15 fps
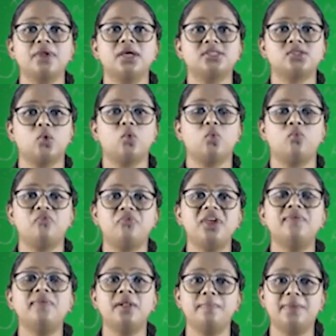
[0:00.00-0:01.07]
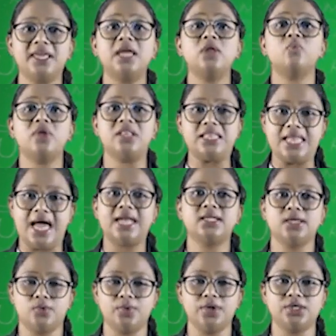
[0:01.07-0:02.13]
So we will begin with that
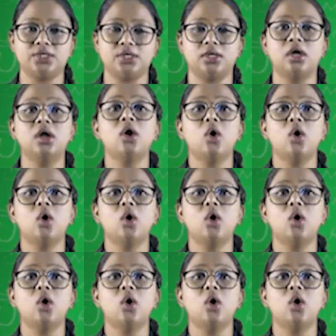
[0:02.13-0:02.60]
equation.